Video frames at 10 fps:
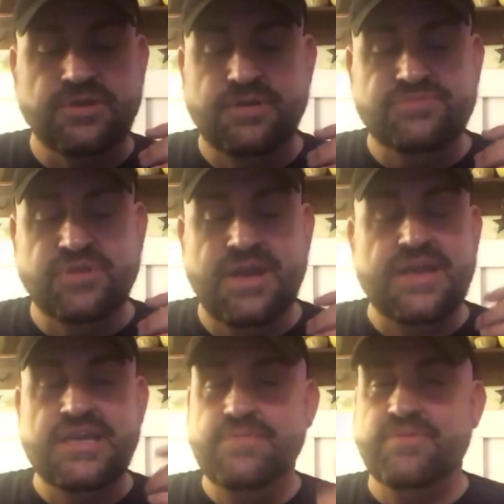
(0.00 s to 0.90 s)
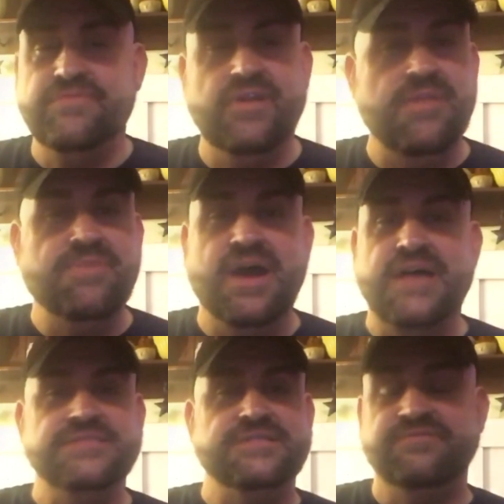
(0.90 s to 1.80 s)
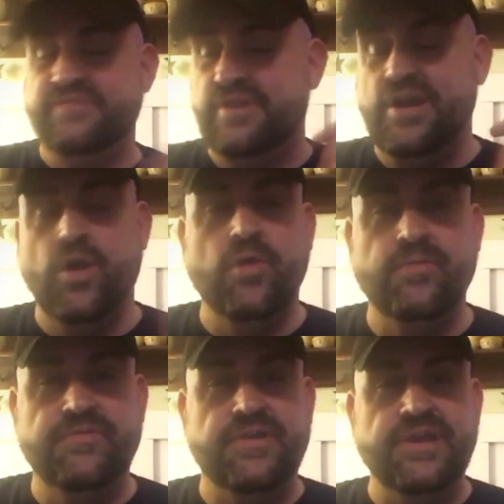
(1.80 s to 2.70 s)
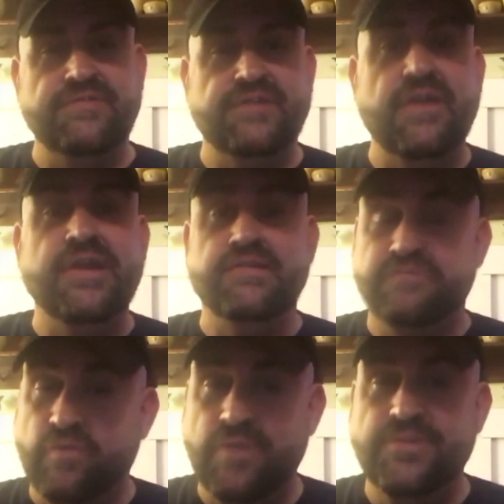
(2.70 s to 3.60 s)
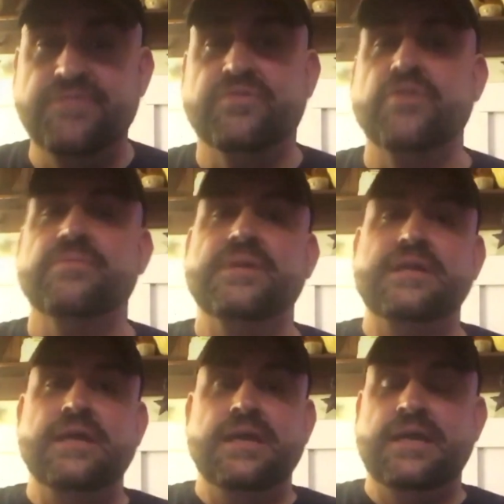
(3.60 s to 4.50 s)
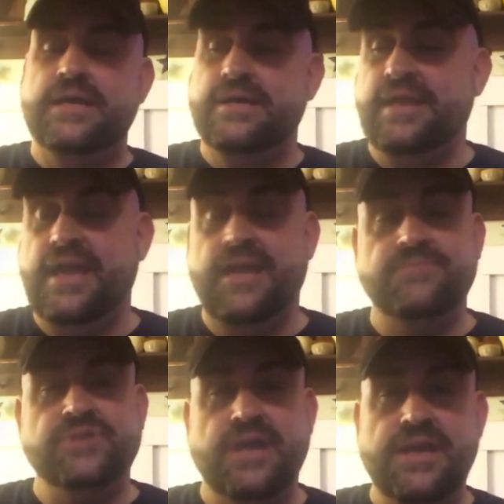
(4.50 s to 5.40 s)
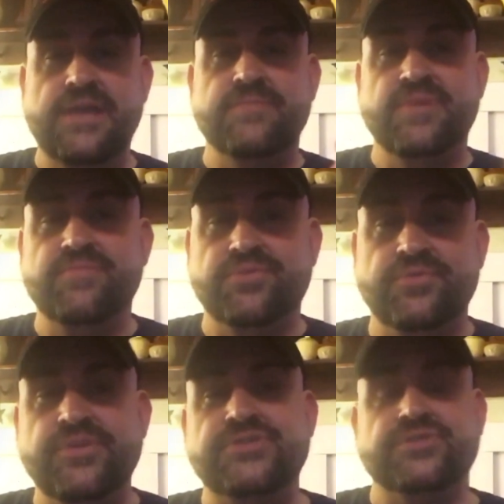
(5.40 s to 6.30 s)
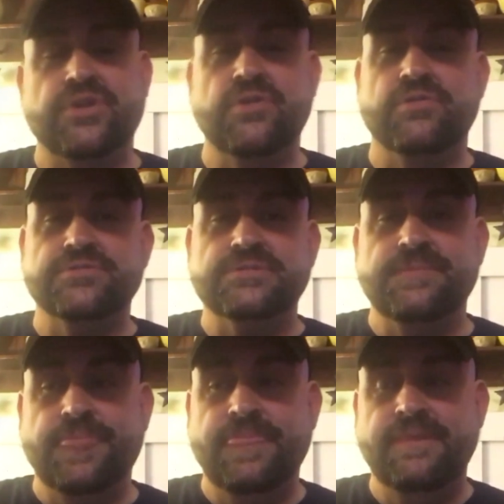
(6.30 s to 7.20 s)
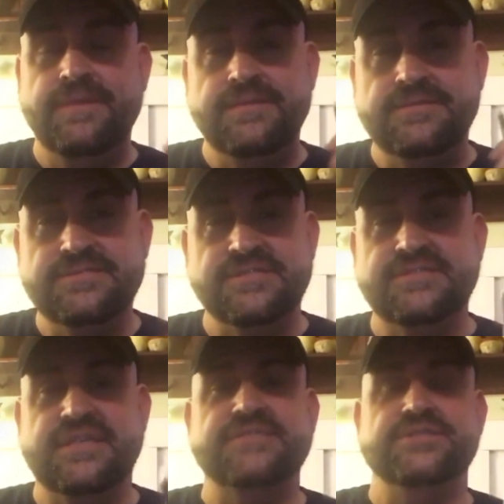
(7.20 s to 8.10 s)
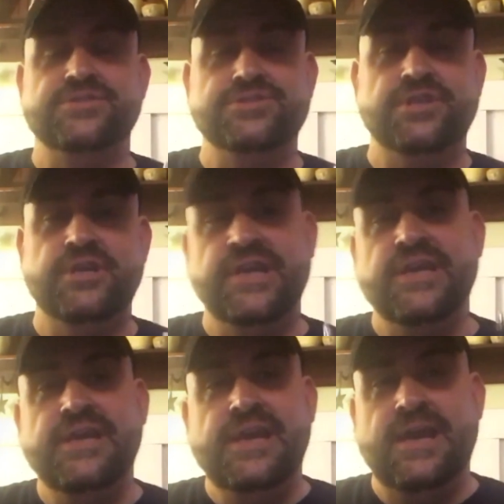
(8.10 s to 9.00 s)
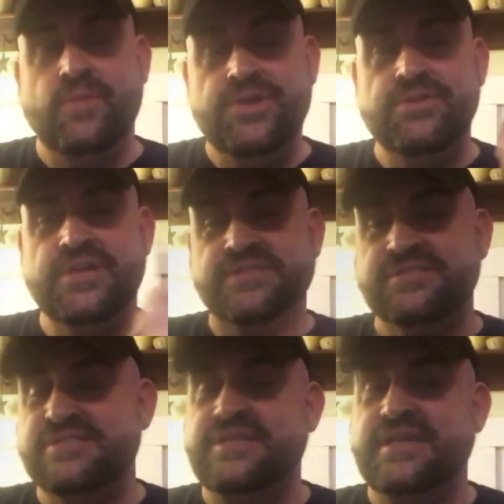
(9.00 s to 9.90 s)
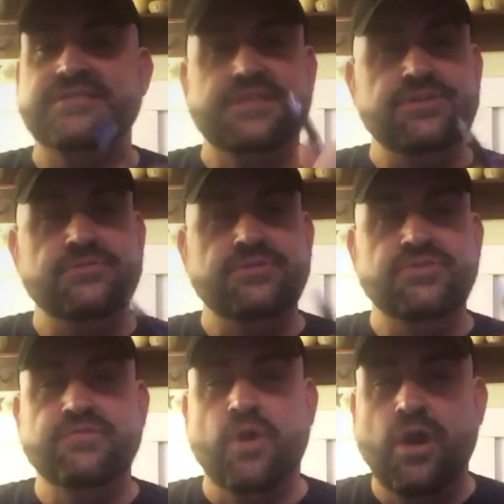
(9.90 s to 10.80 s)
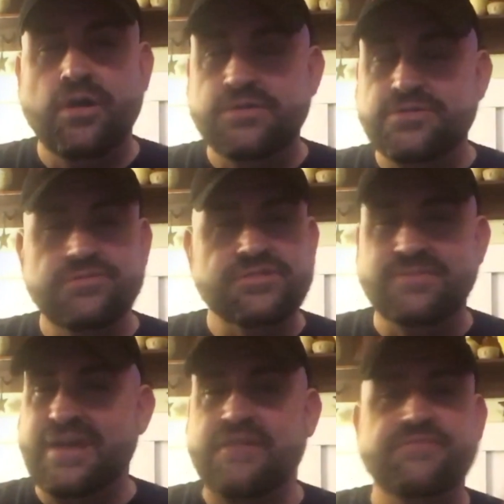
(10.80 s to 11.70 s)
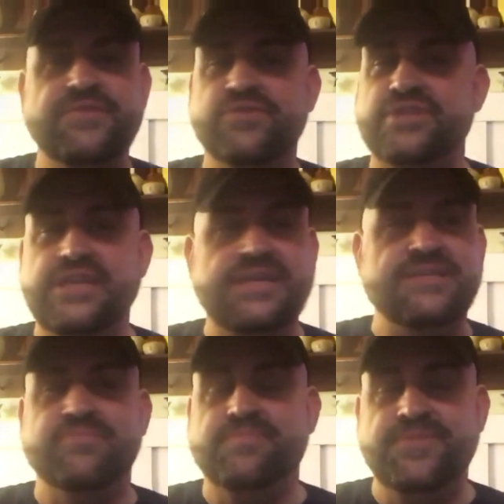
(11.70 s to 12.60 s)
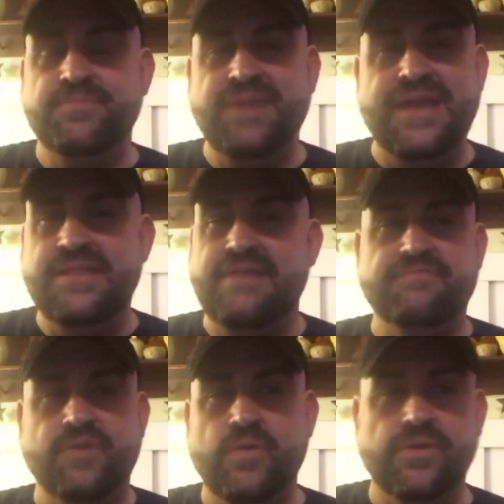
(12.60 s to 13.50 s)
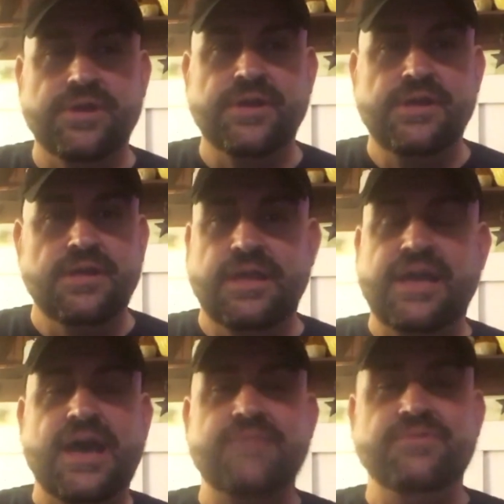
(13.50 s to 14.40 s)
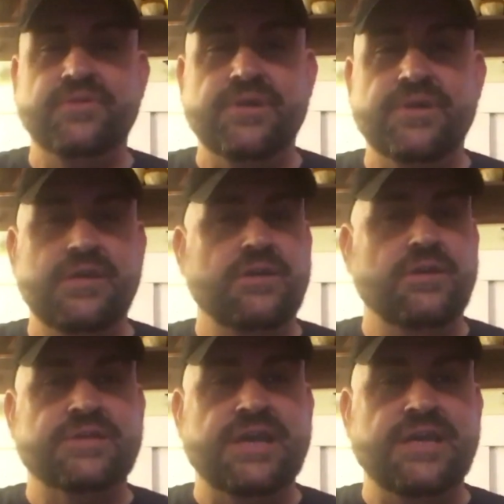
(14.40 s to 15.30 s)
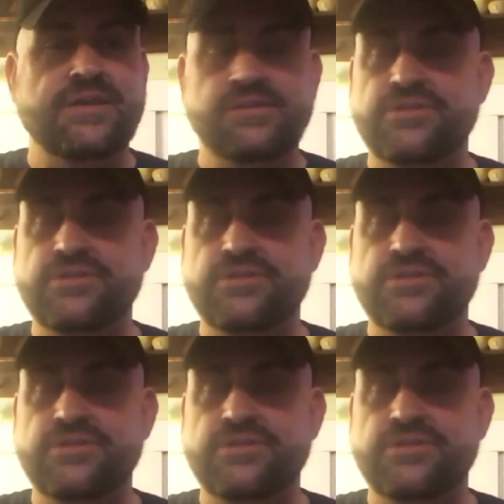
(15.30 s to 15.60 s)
I'm trying to keep it a very positive, very informative group, and I'm trying to get people to reach their goals, success in their journey. And when you get success, then you somehow feel the need to pay that forward, like I'm doing. Okay,